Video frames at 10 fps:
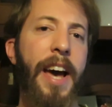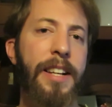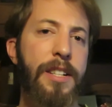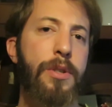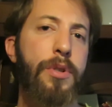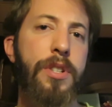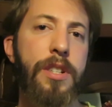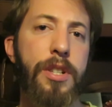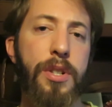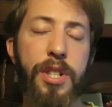
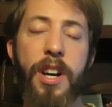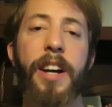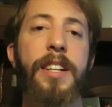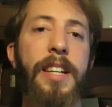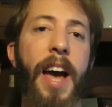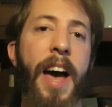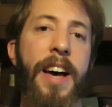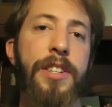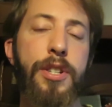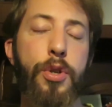attitudes society
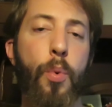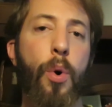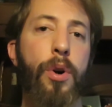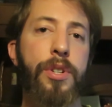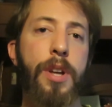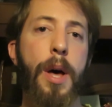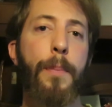has towards